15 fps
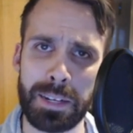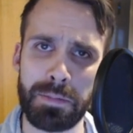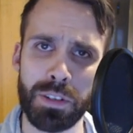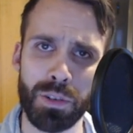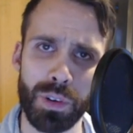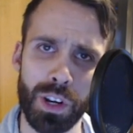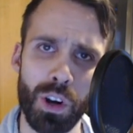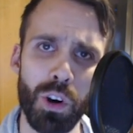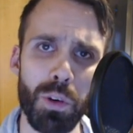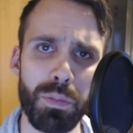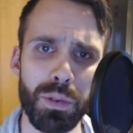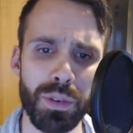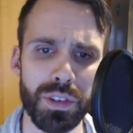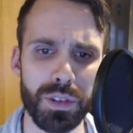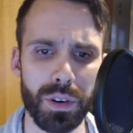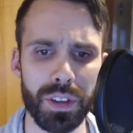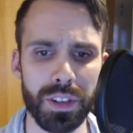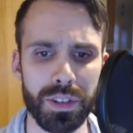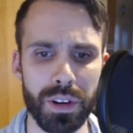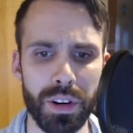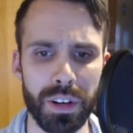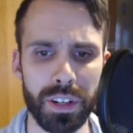So I hope you enjoy the
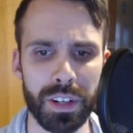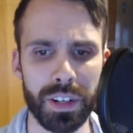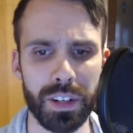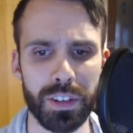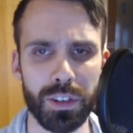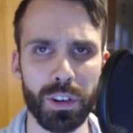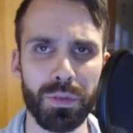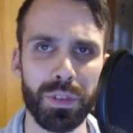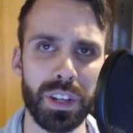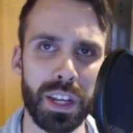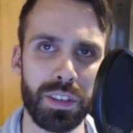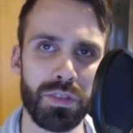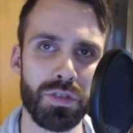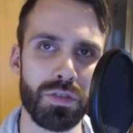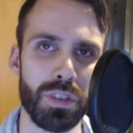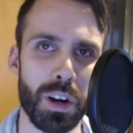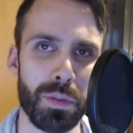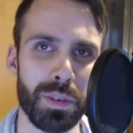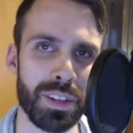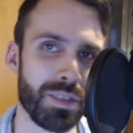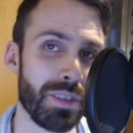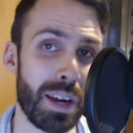talk. Don't forget to
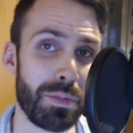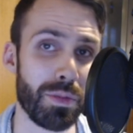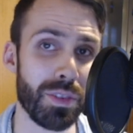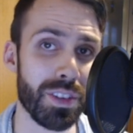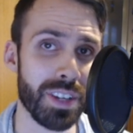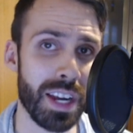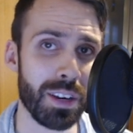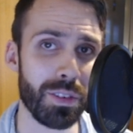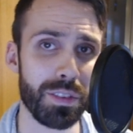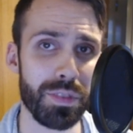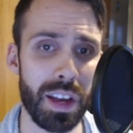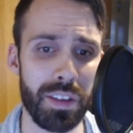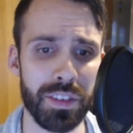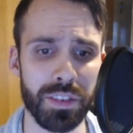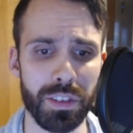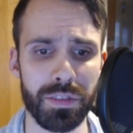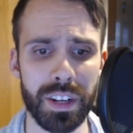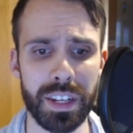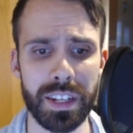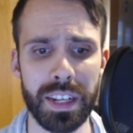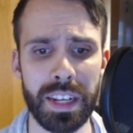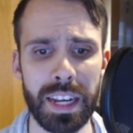subscribe to the channel if you haven't
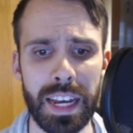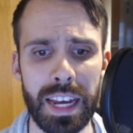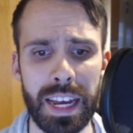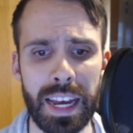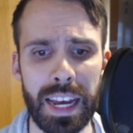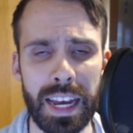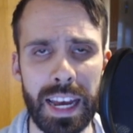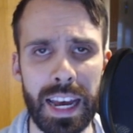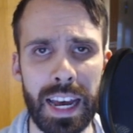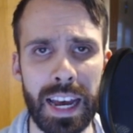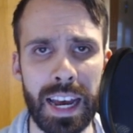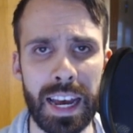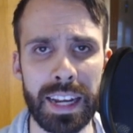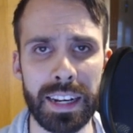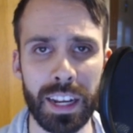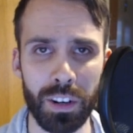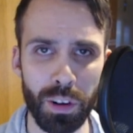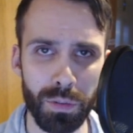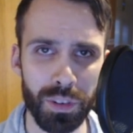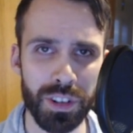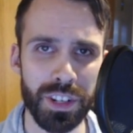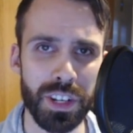already, and I'll
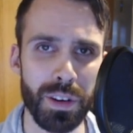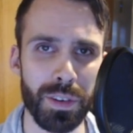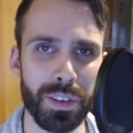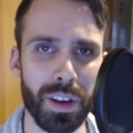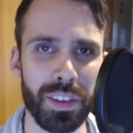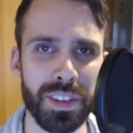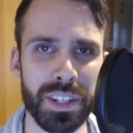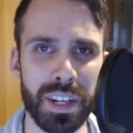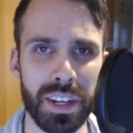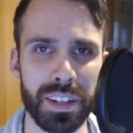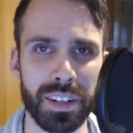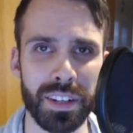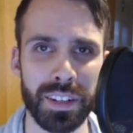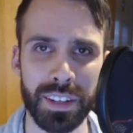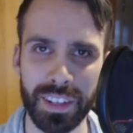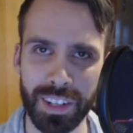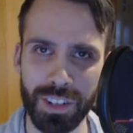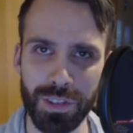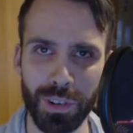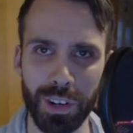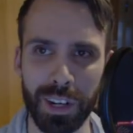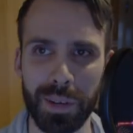hopefully see you on the other side.
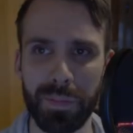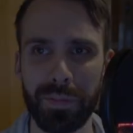Enjoy!